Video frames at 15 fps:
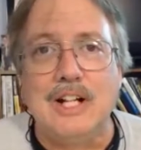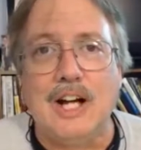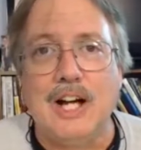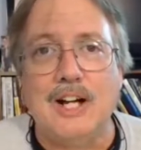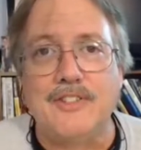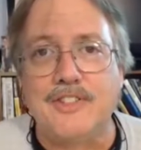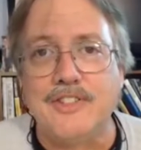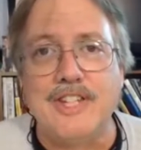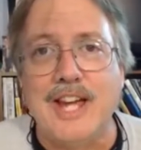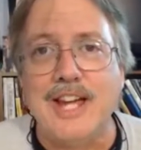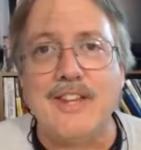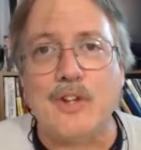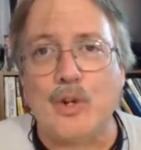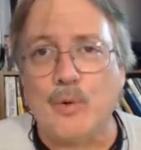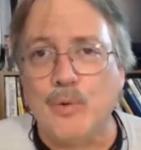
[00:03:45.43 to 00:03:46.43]
Today,
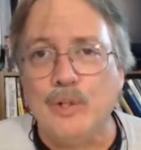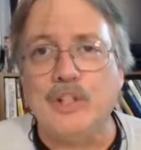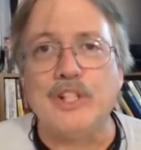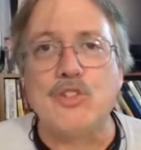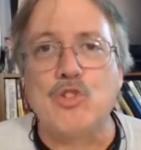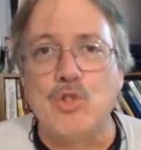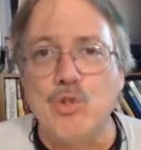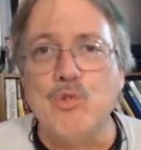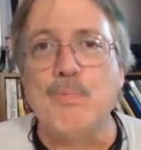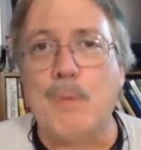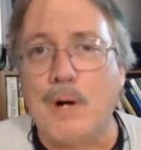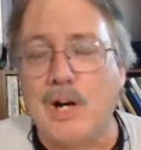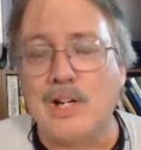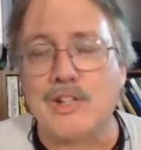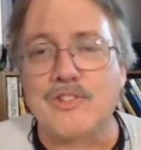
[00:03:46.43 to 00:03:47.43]
there are really two
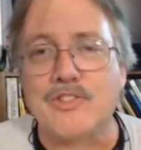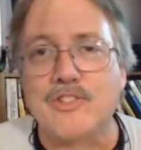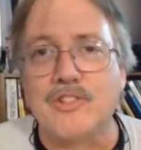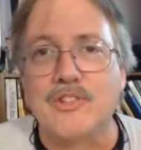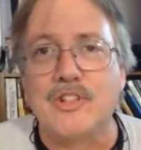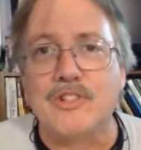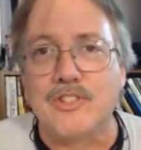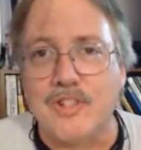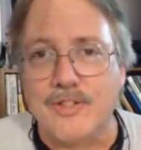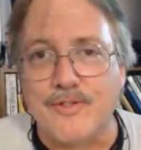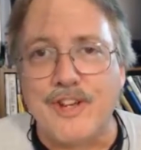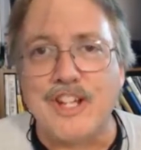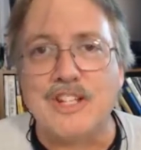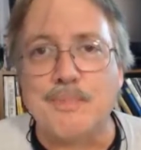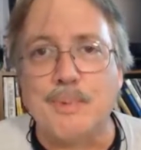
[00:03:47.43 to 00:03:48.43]
parts to the
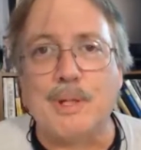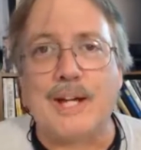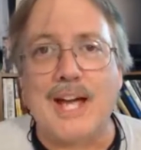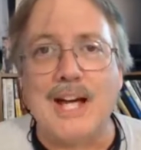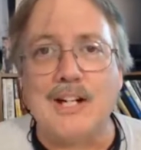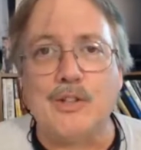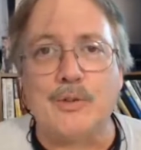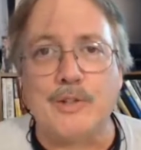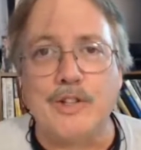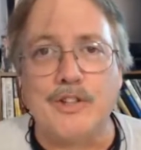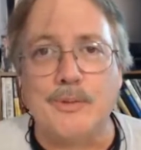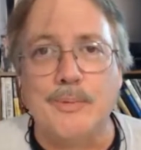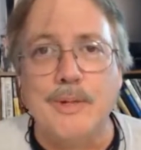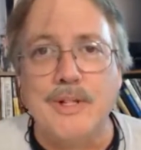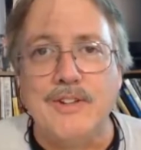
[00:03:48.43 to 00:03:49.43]
Facebook algorithm
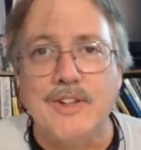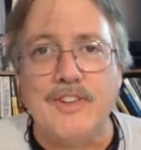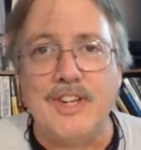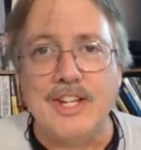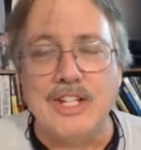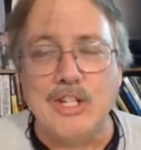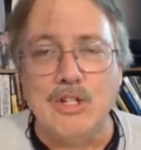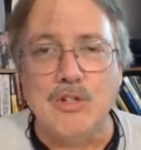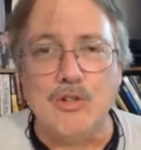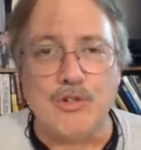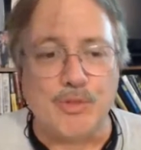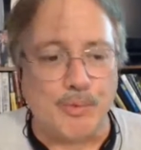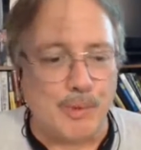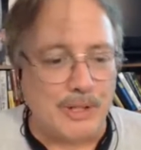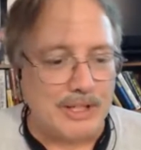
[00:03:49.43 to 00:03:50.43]
that they use
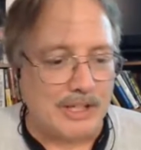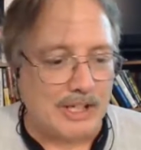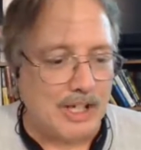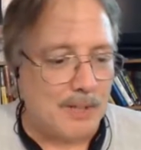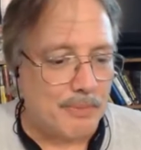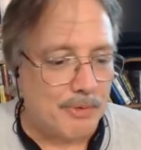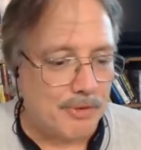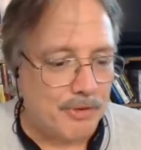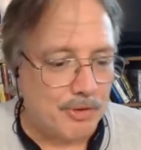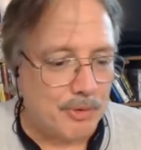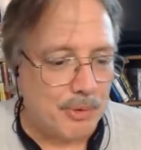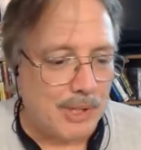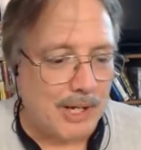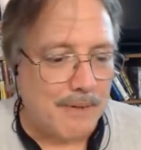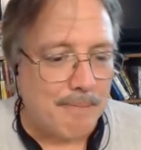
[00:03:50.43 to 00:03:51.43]
when it comes
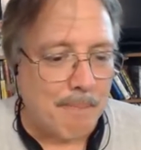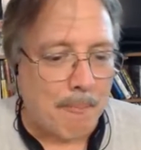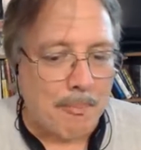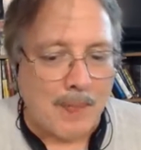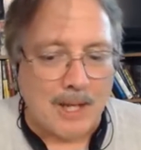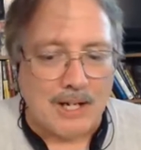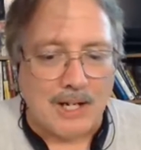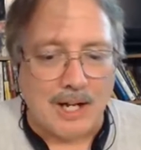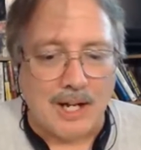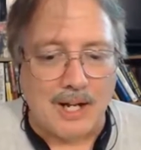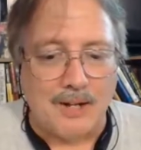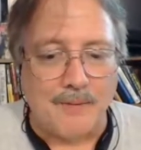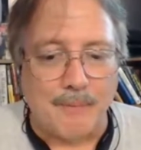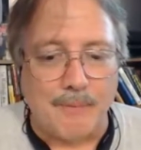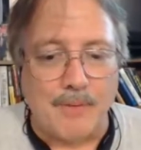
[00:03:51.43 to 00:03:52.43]
to
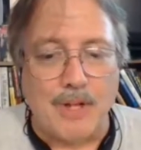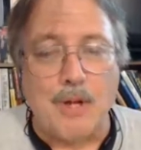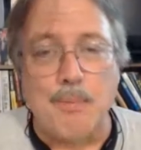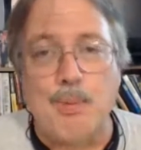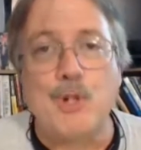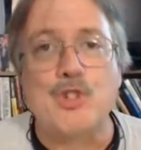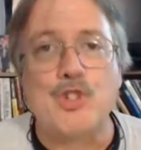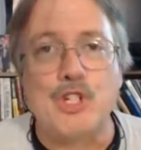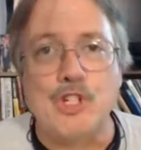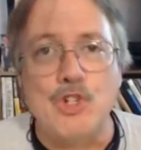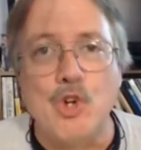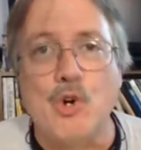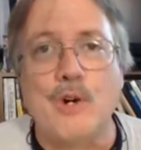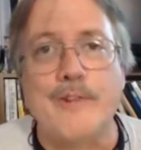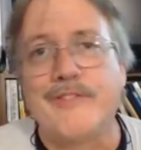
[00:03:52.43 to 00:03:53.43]
pushing
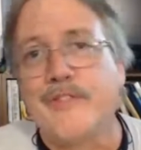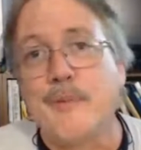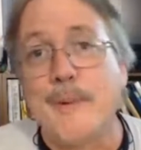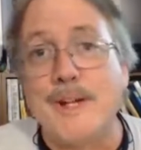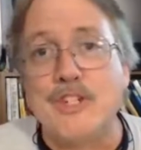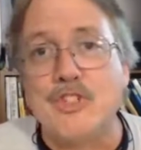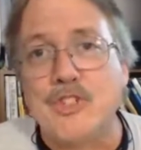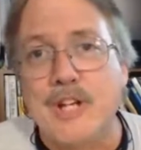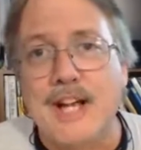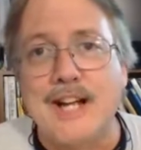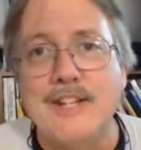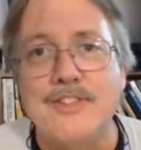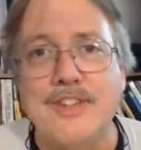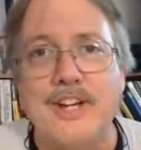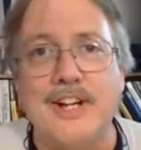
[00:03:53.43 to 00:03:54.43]
your information
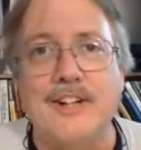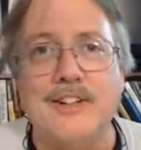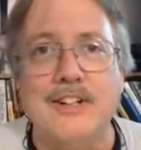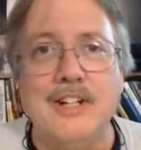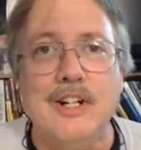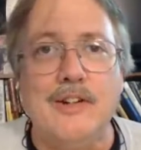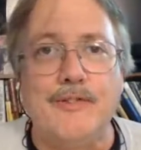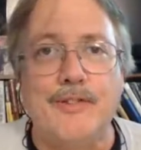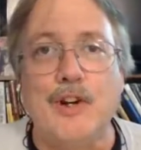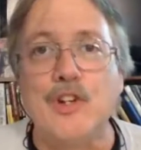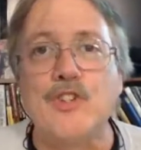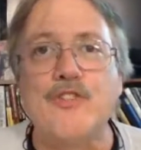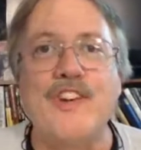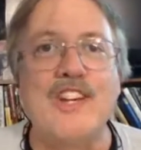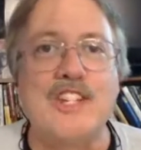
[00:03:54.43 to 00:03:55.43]
out there.
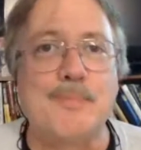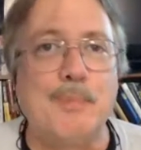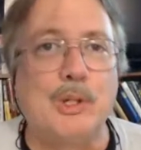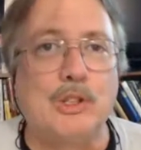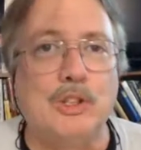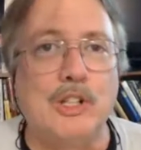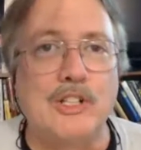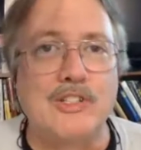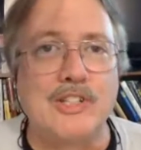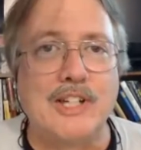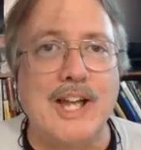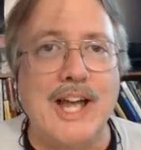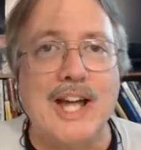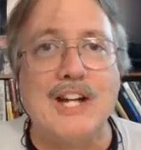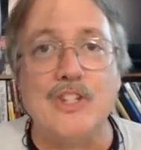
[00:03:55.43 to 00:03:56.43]
First, Facebook looks at
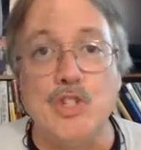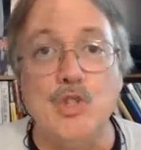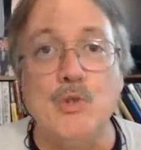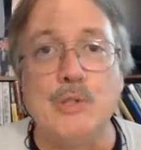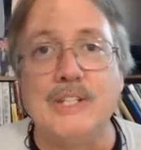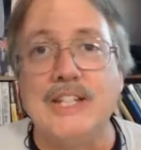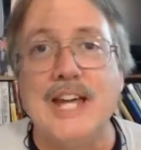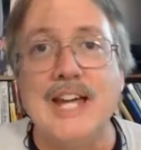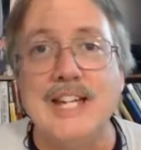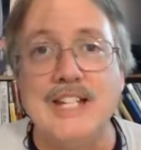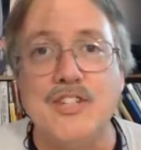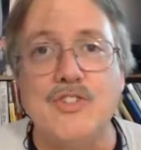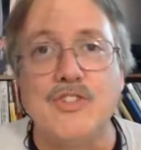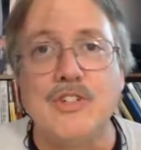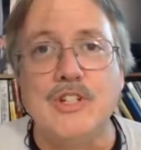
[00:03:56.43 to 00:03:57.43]
how you
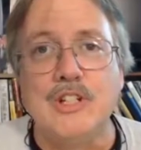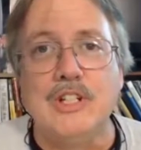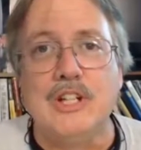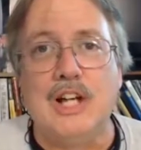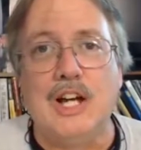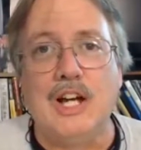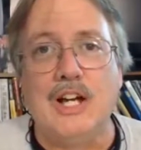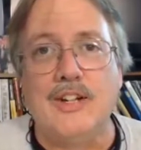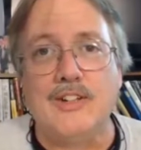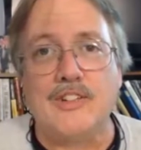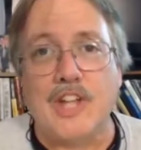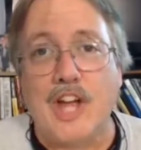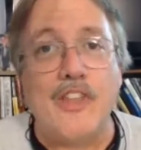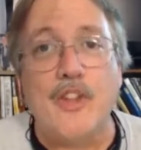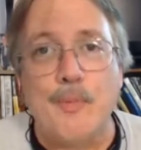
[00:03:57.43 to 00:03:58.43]
engage
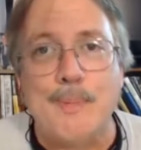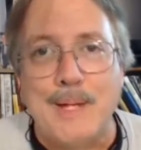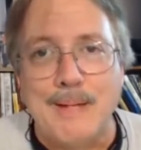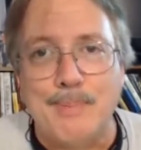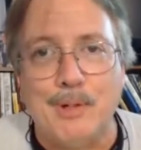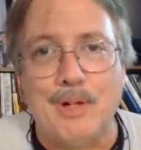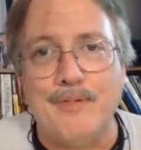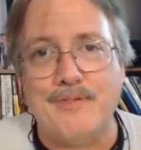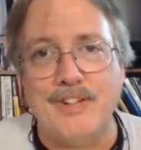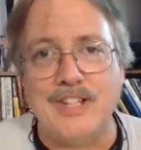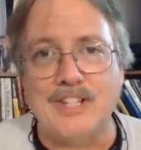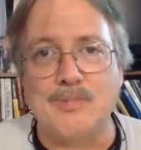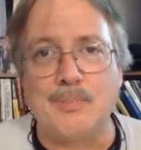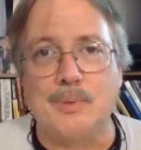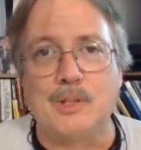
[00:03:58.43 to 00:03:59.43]
other people on
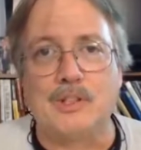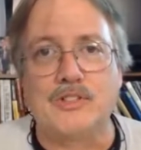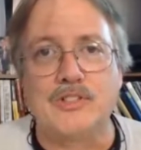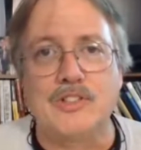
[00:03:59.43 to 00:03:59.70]
Facebook.